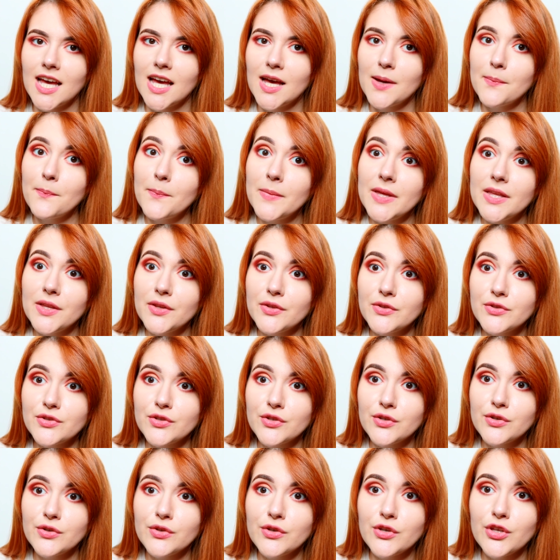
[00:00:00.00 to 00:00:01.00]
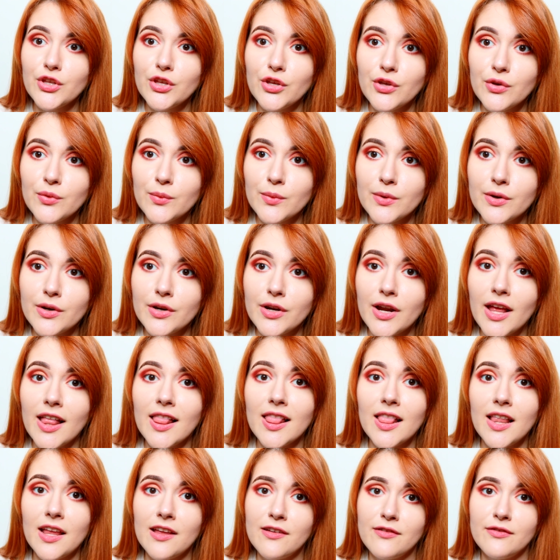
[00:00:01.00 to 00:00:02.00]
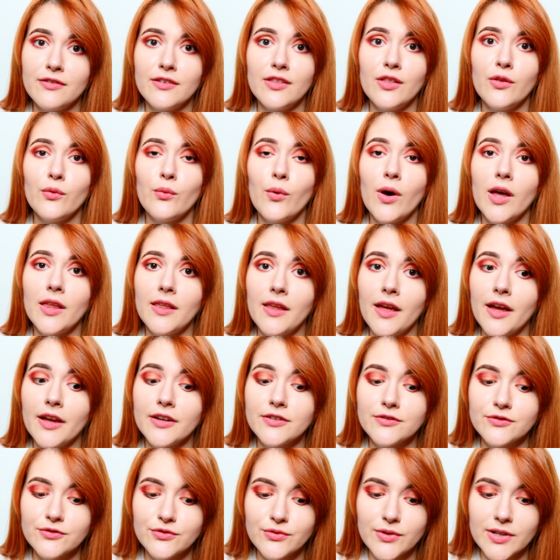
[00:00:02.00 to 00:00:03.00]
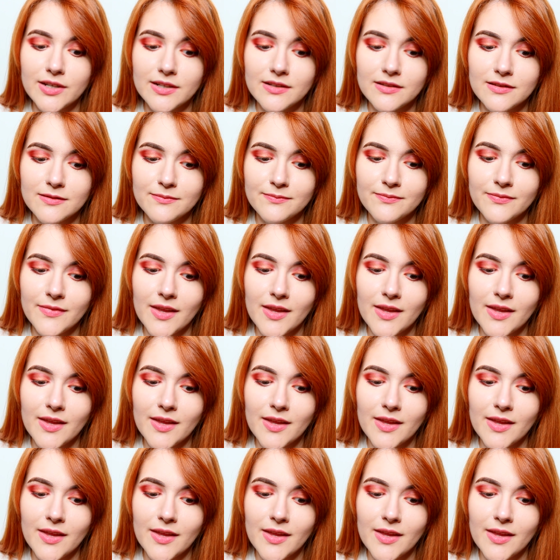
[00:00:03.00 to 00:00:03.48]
Middle school humor level 100.